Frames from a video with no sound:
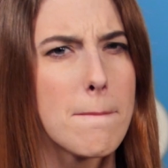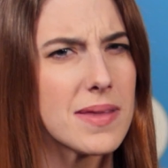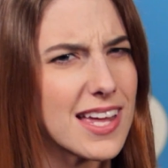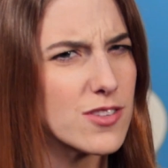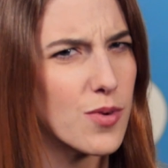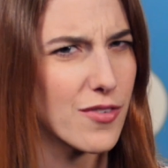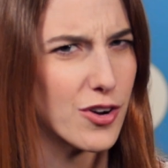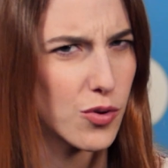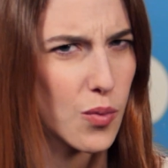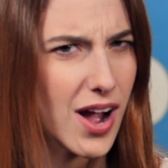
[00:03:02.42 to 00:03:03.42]
But that's more of an
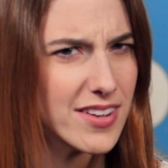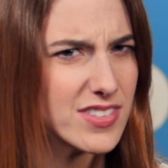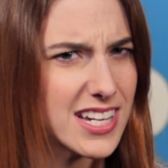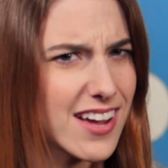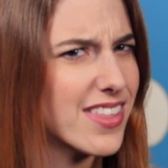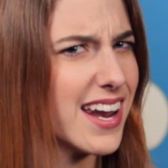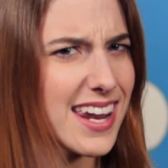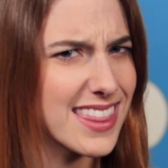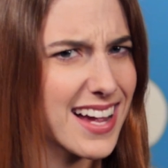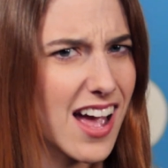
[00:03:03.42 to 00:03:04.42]
old wives' tale than
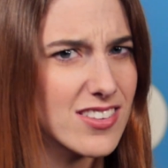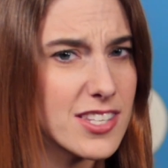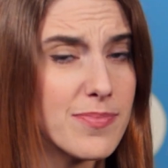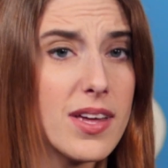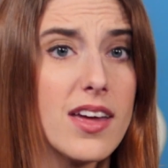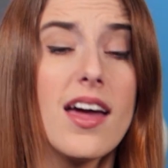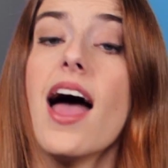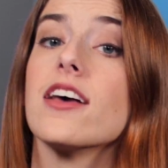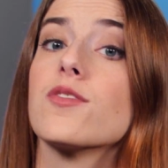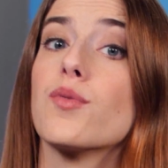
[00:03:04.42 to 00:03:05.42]
anything else.
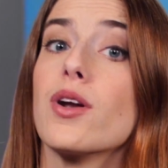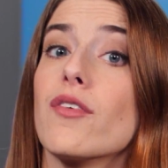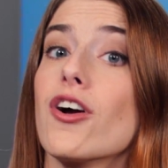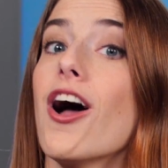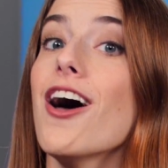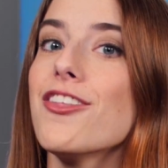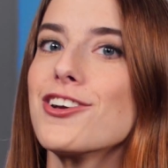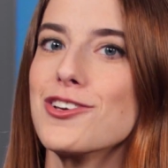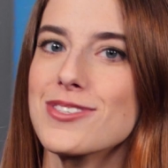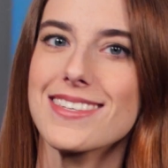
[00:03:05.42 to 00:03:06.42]
As for one of our other
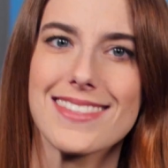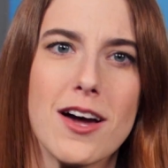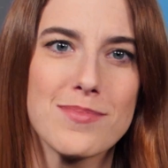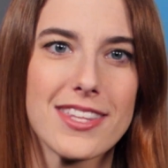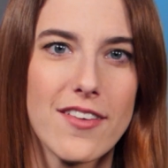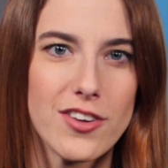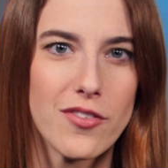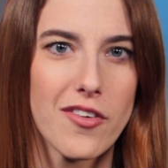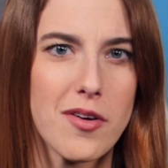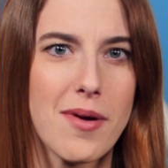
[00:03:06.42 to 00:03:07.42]
useless lumps left
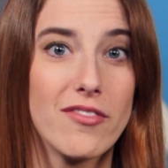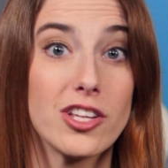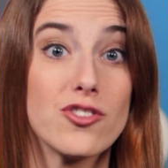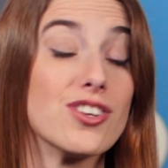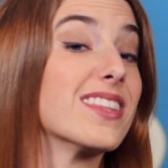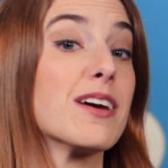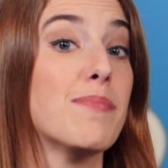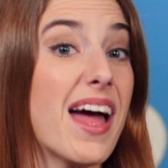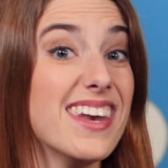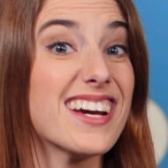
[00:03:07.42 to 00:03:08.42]
over from evolution, the
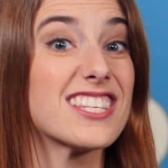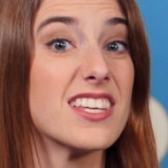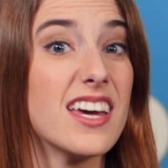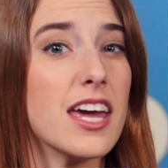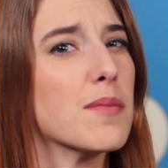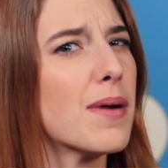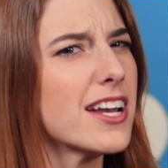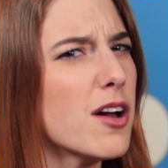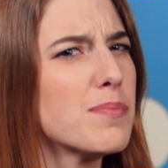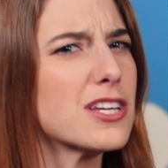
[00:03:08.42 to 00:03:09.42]
appendix, it might
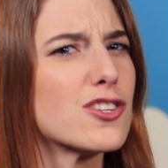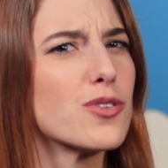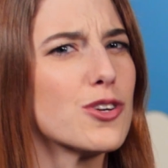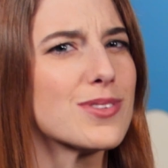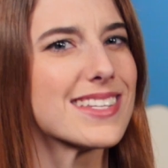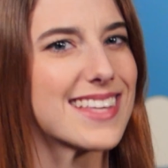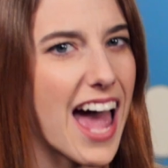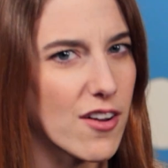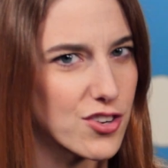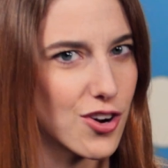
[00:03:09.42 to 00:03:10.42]
not be so useless
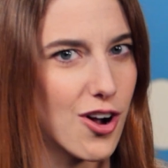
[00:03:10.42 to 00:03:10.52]
after